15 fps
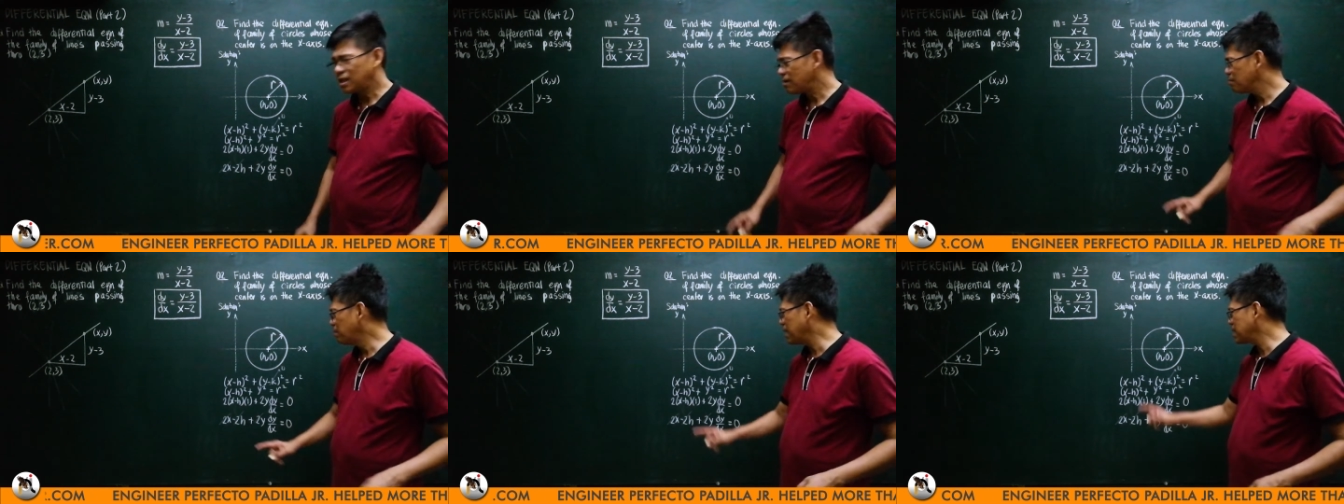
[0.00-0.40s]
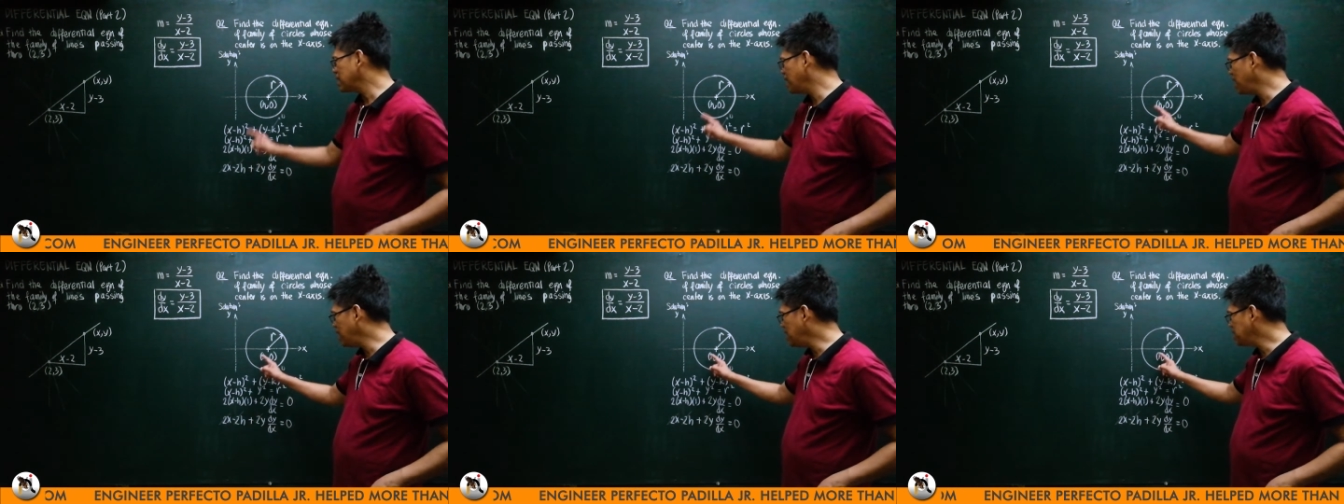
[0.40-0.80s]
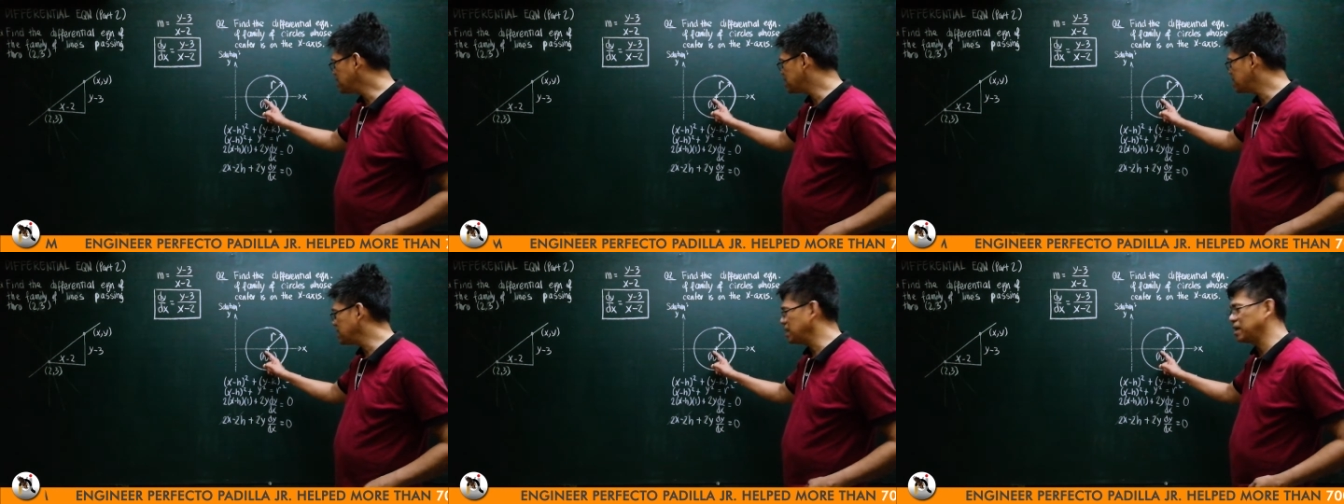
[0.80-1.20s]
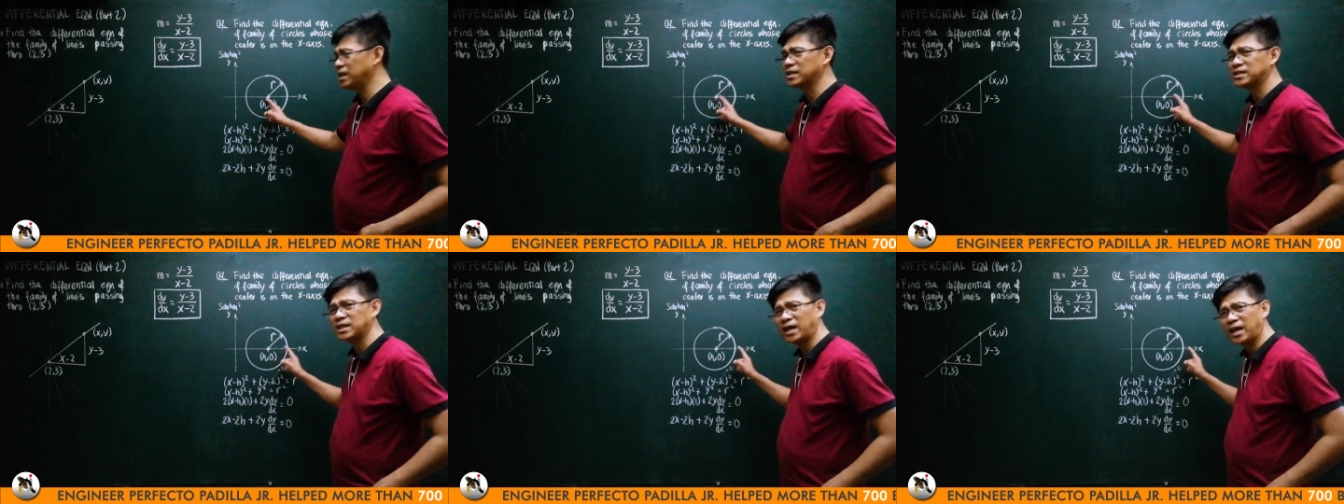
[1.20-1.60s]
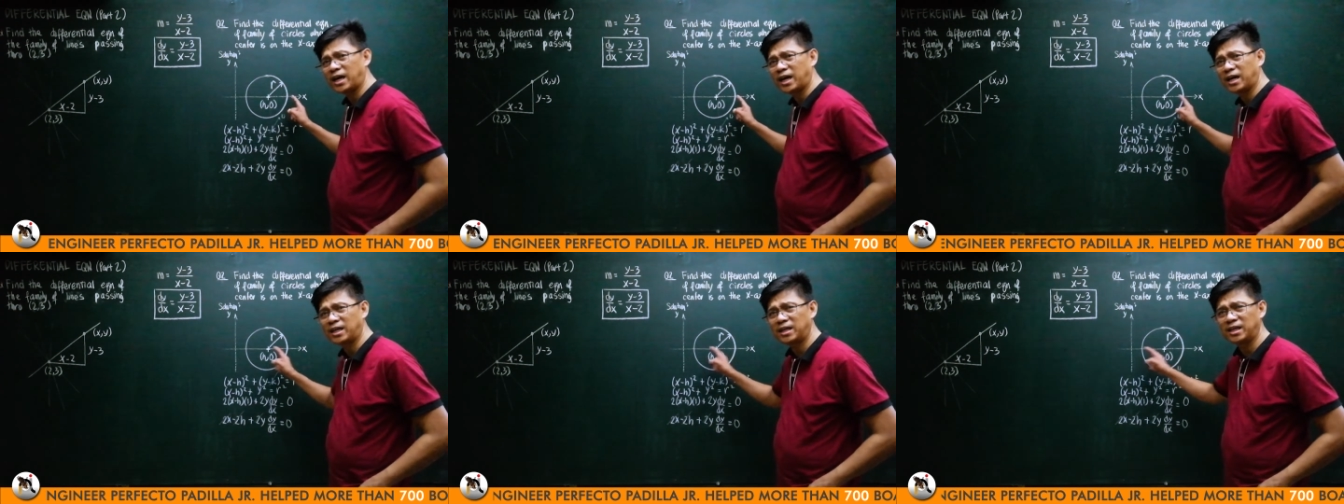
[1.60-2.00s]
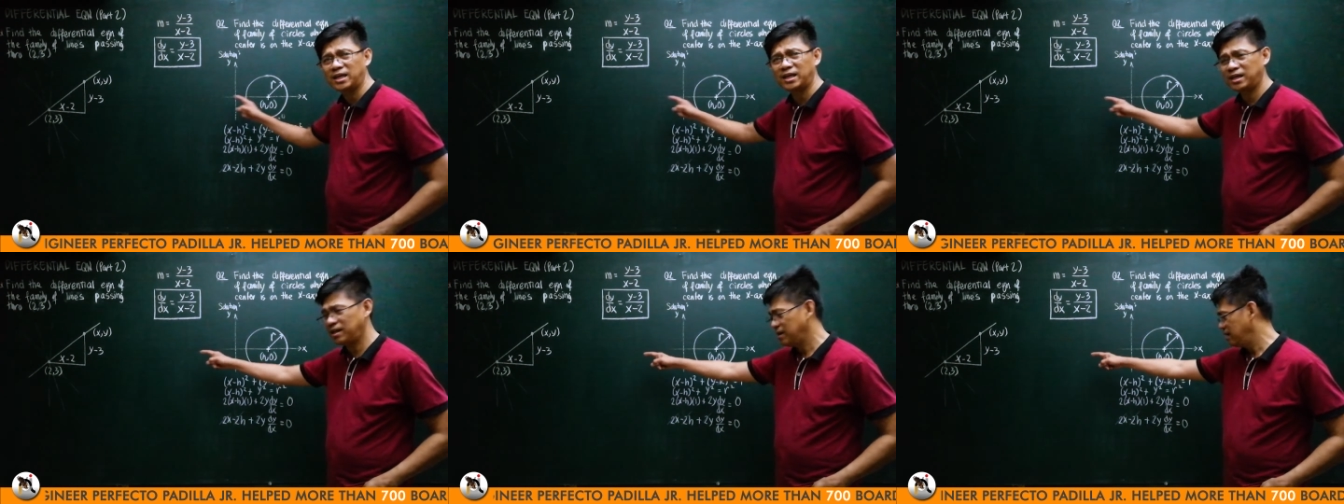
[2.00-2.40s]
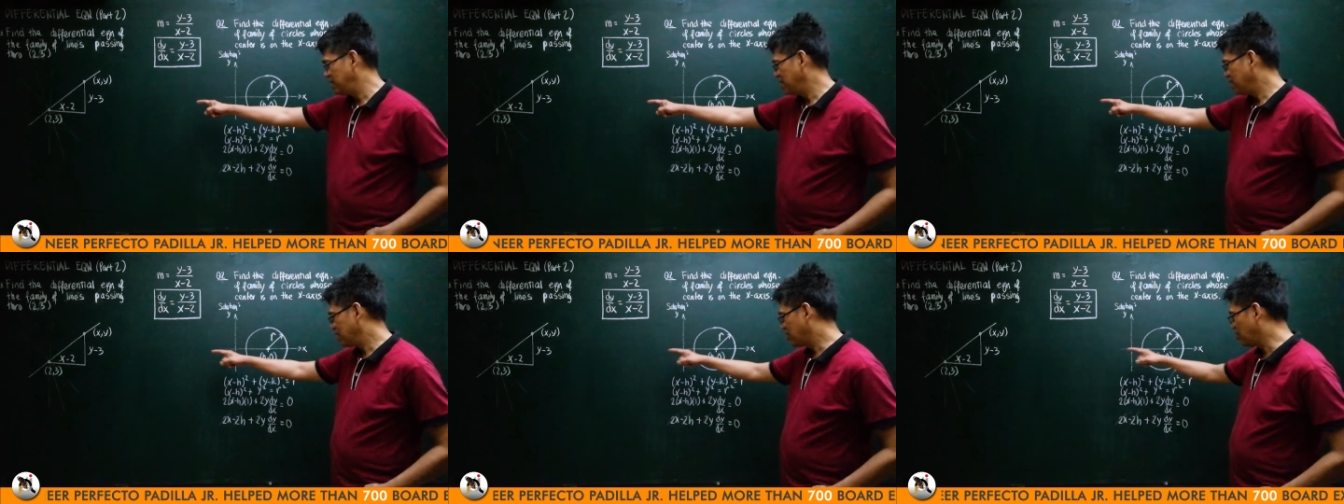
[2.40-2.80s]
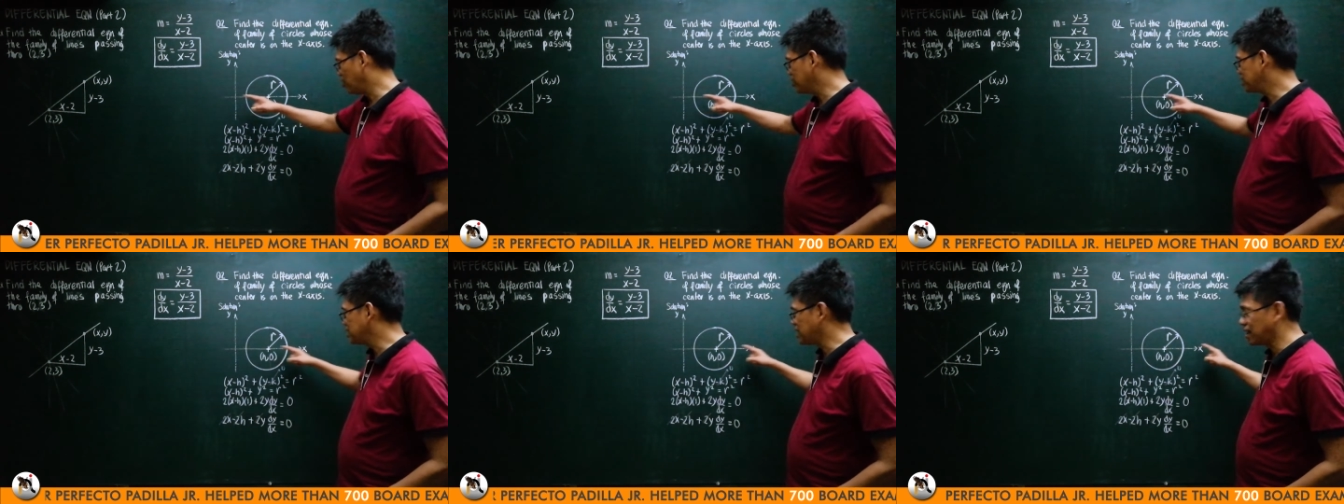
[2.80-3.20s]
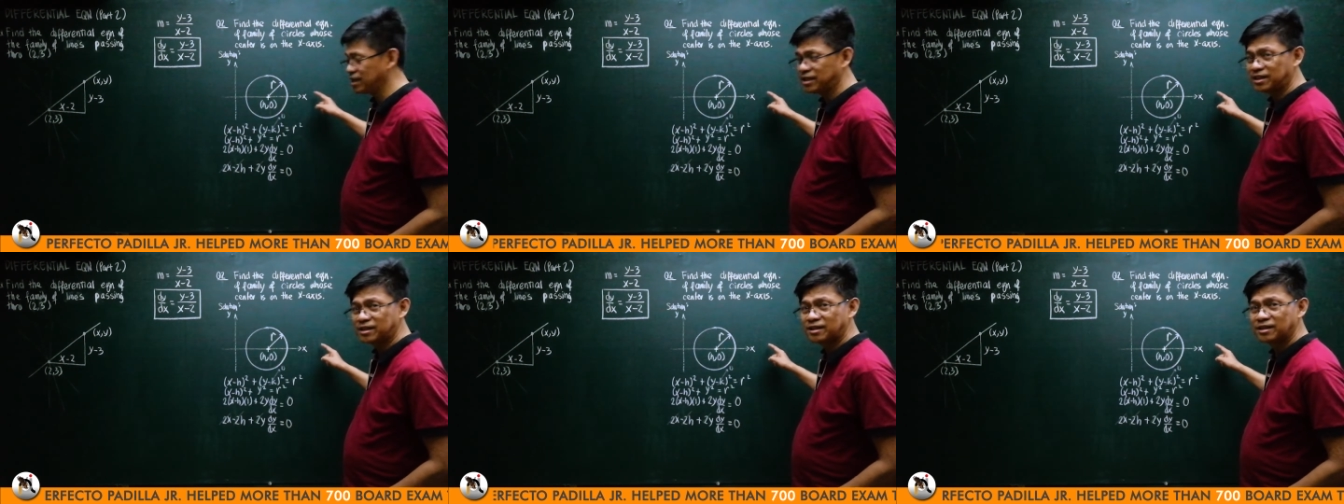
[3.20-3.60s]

But h is any constant,